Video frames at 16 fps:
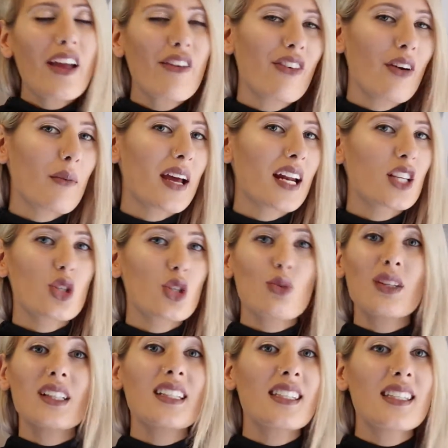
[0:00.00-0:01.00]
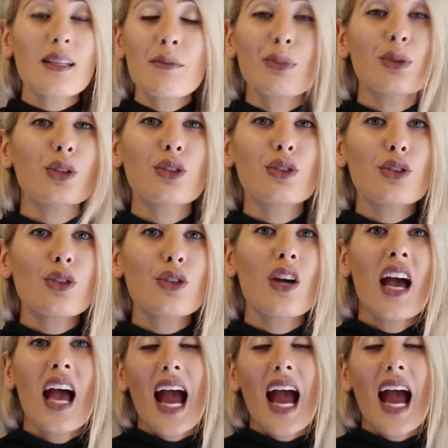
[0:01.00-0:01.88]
from it, and it's really simple to do.